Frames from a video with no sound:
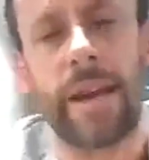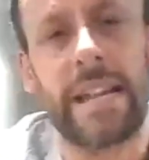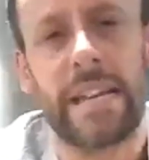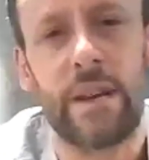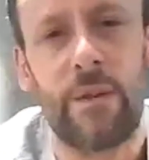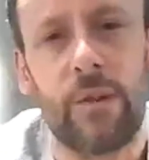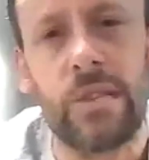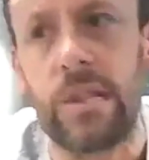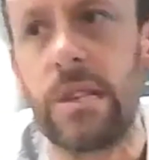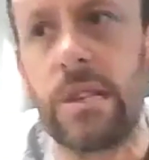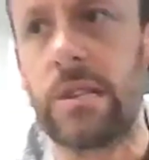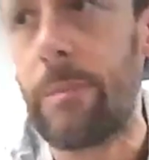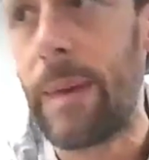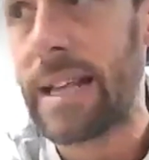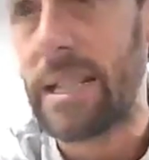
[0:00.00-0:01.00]
of make a difference in.
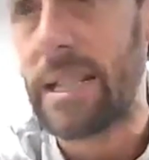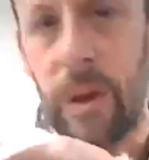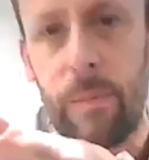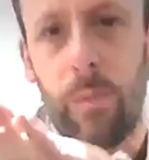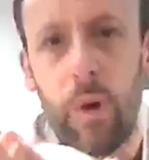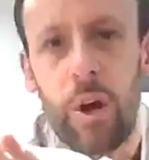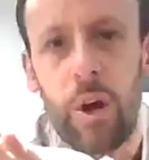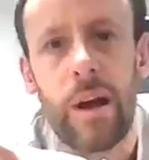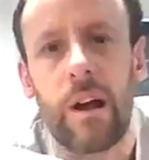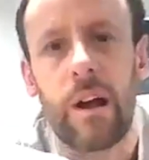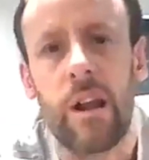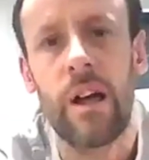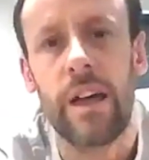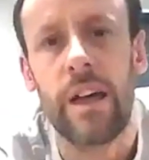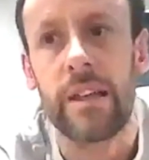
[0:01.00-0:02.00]
So back to my point
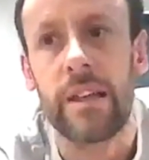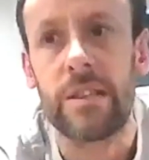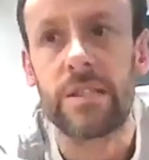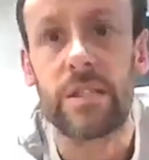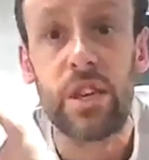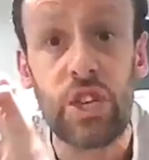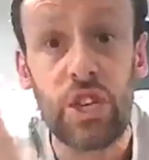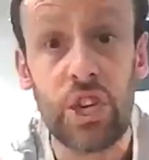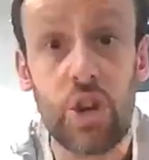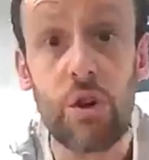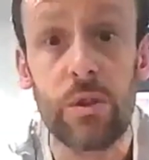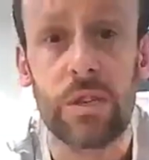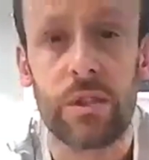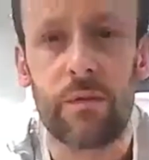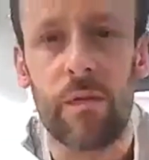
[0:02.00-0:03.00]
about clients, the
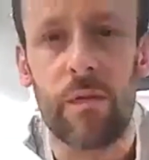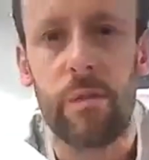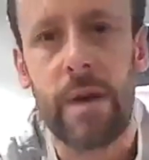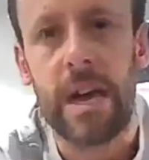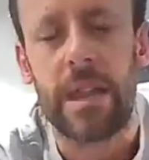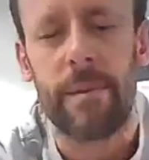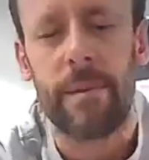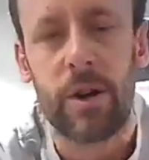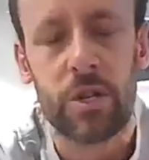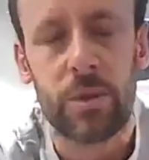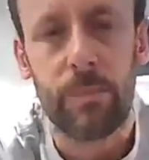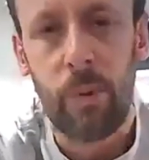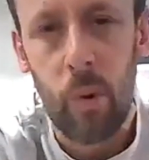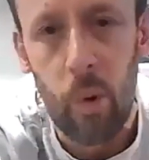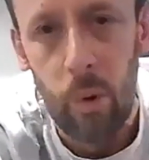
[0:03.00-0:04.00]
users for me are the
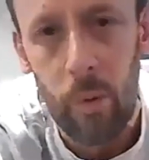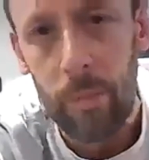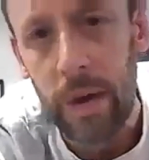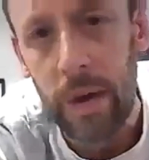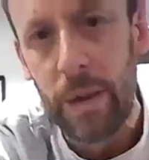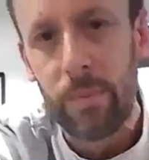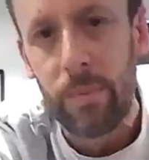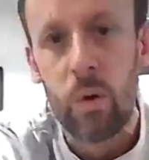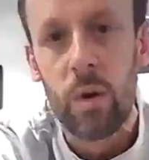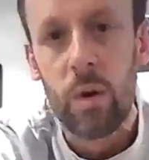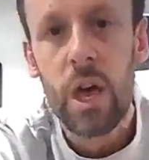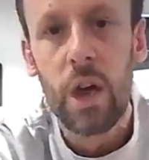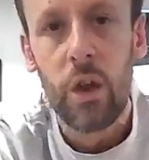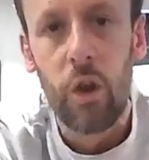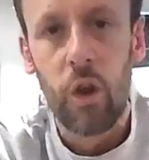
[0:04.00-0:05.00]
most important people,
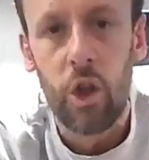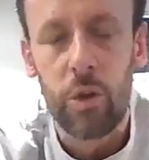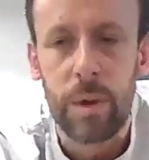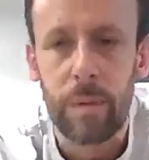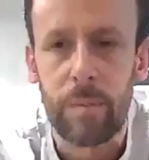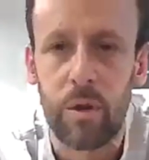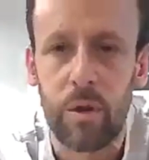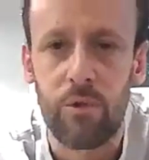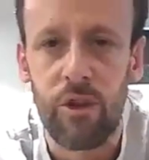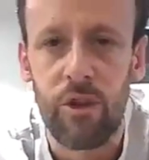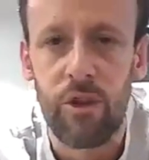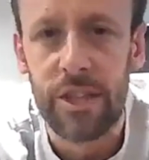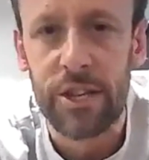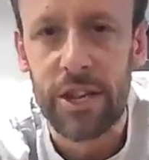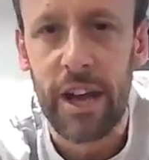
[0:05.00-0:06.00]
not the people who
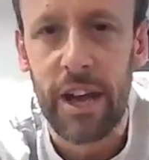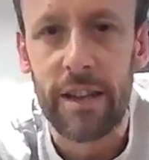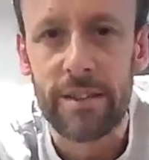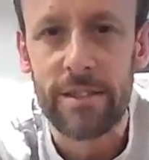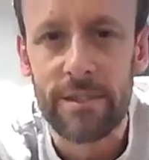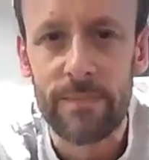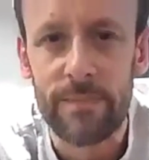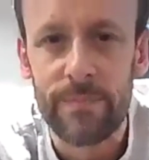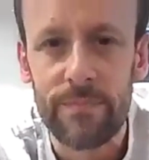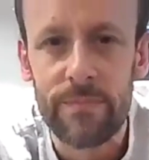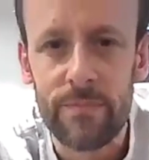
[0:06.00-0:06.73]
write the checks.